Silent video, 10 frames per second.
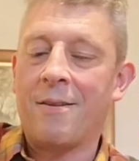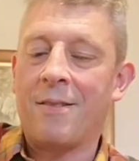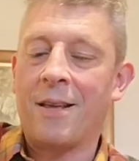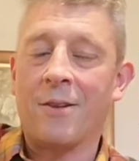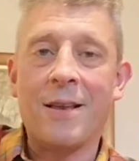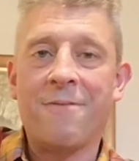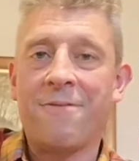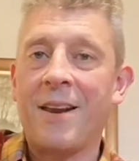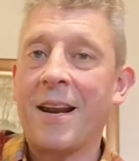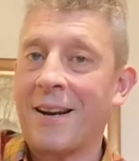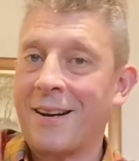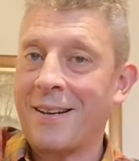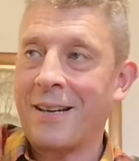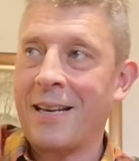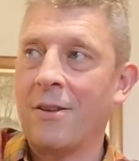Glenfiddich.
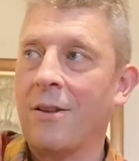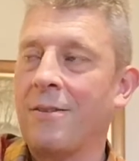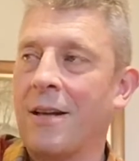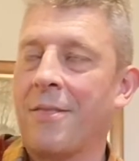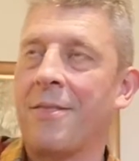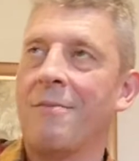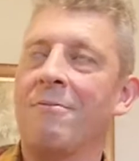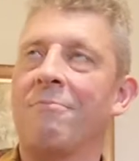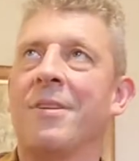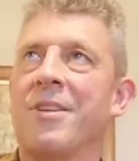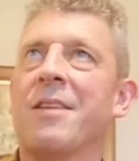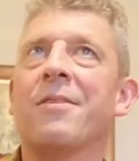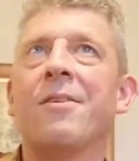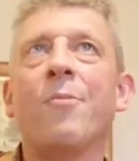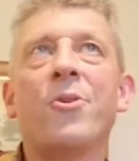And is it
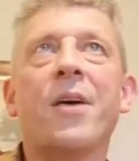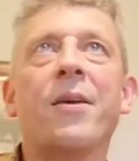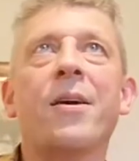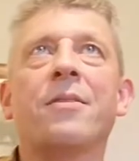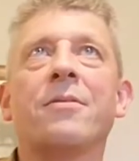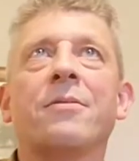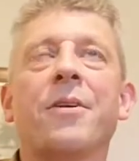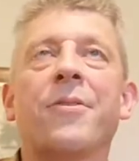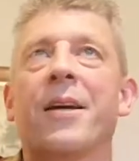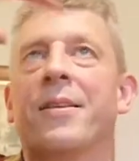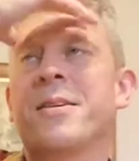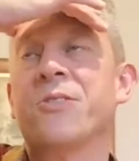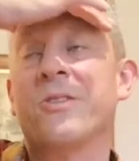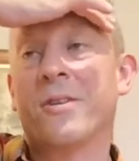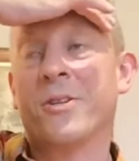come out of there? I think it
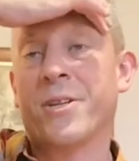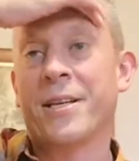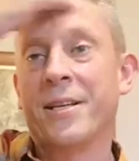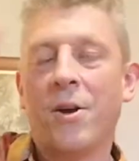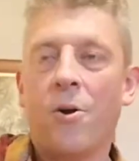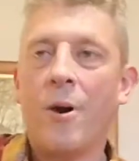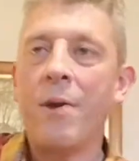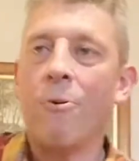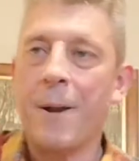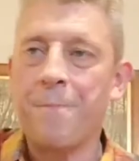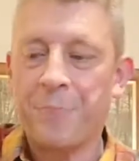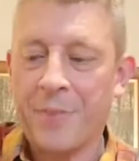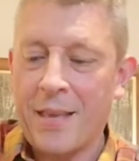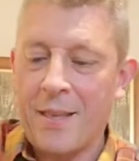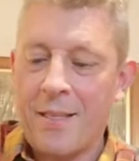is, actually. Well, anyway,
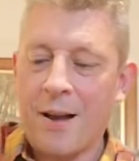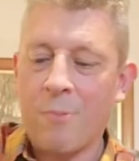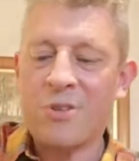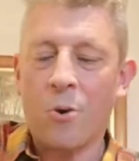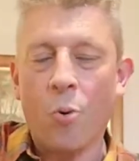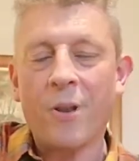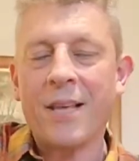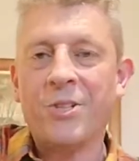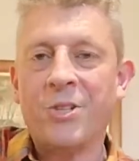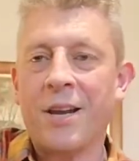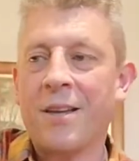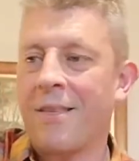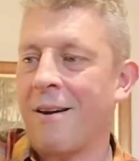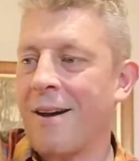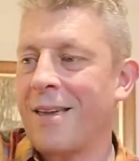that was the only jig
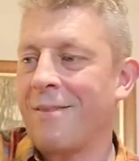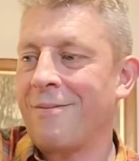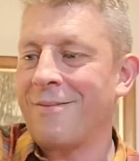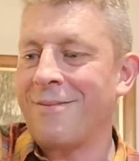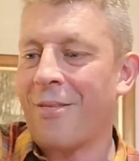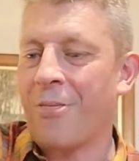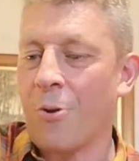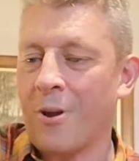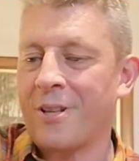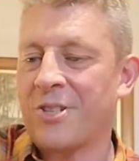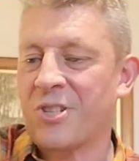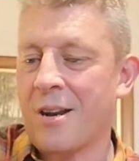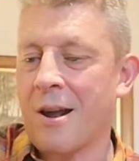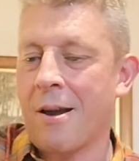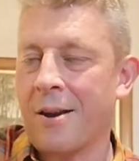that I thought
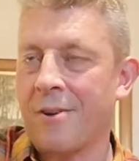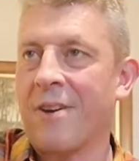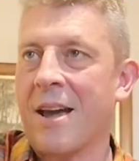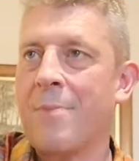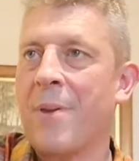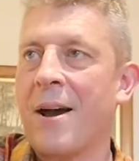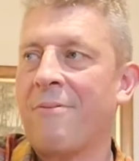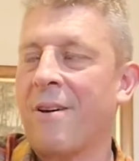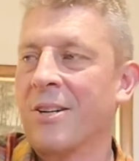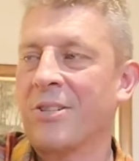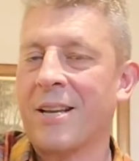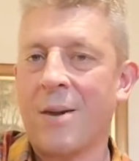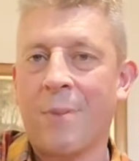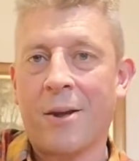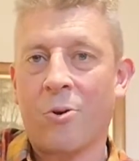Skinner had written, but I've actually
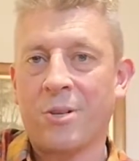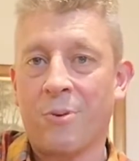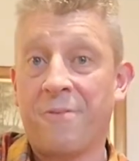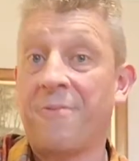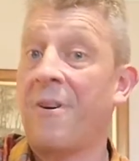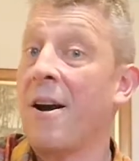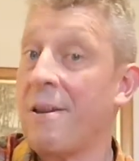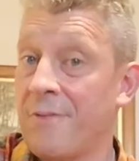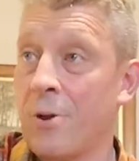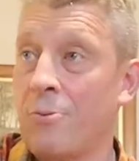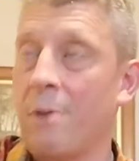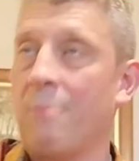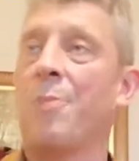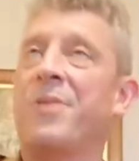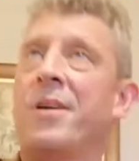come across about 5 now. Now I'm
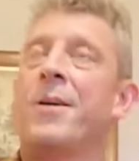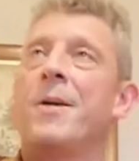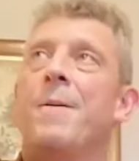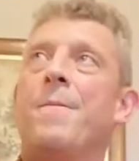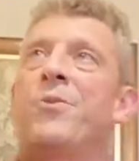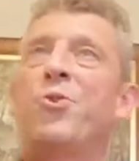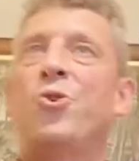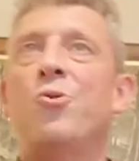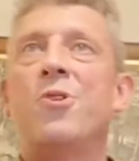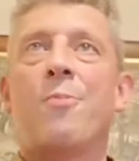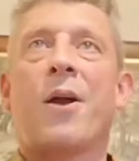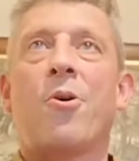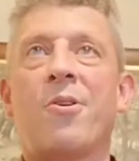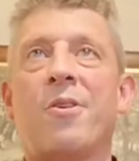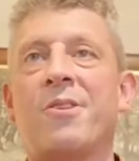up to tune number
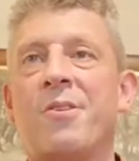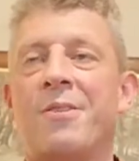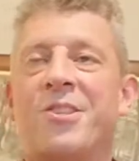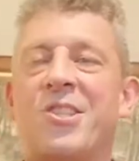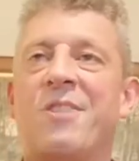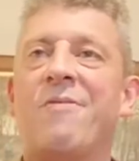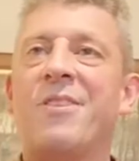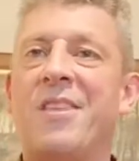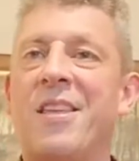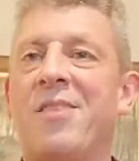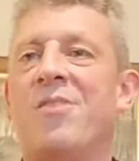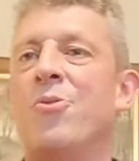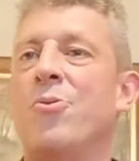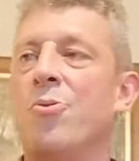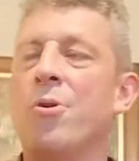
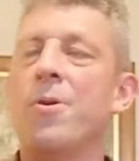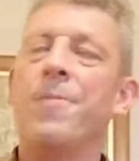172